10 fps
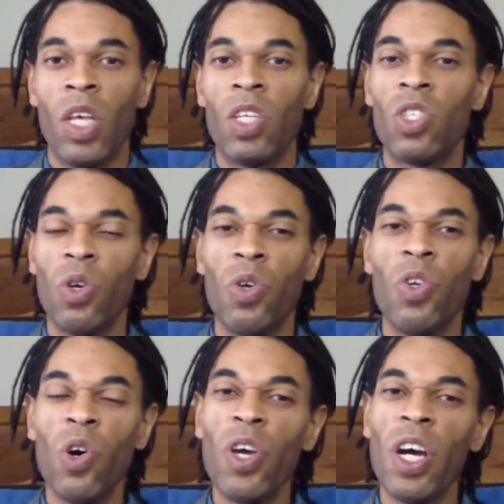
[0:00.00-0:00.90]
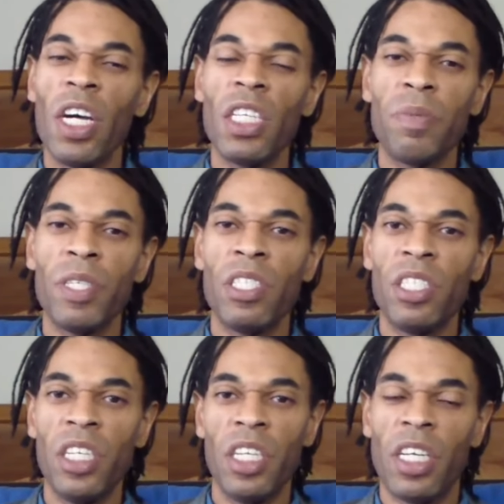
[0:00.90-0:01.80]
So you know your husband's
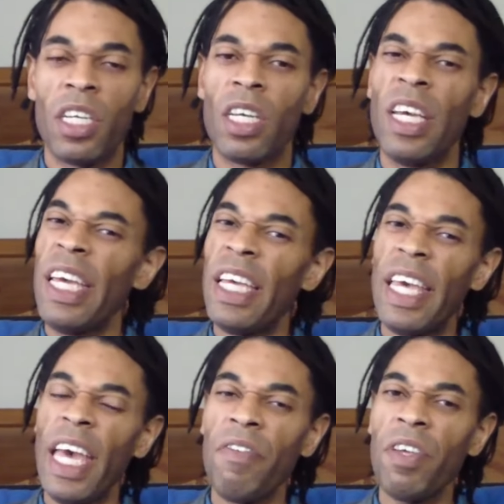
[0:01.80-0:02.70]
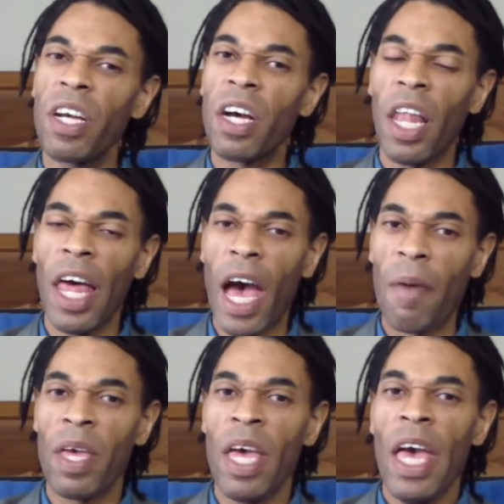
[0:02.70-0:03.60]
cheating, he gave you a
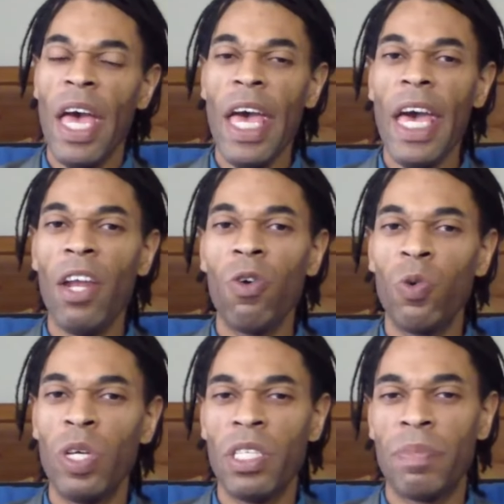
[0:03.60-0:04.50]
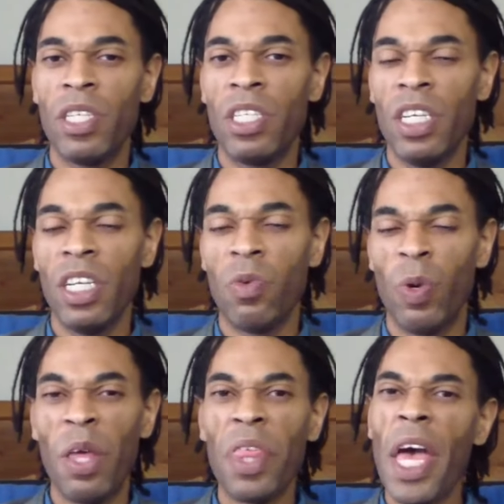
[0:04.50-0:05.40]
clap, and who he's been cheating
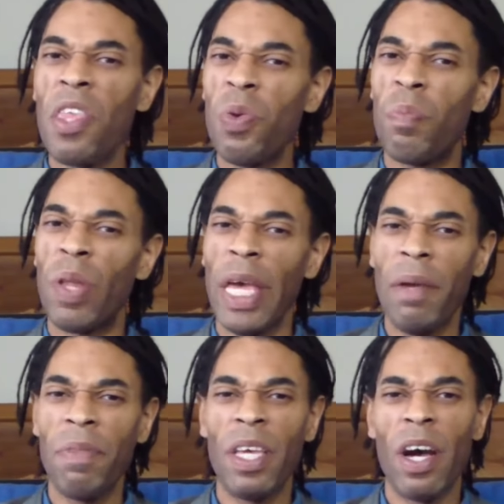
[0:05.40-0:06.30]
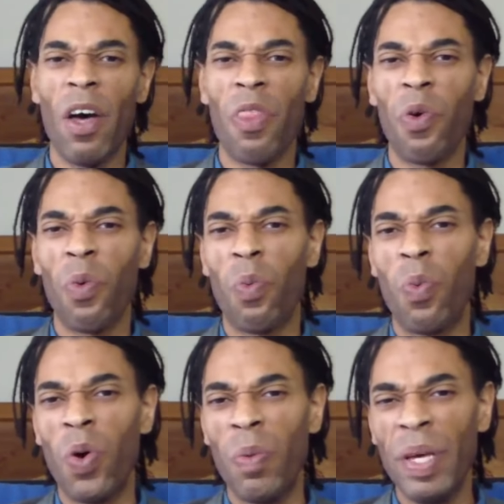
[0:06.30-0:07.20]
with, and you blame the other
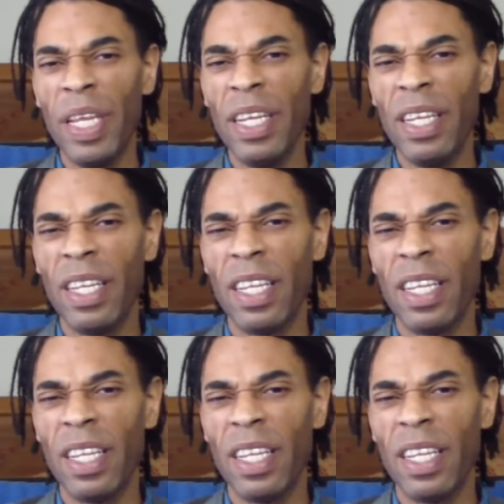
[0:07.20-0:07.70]
woman?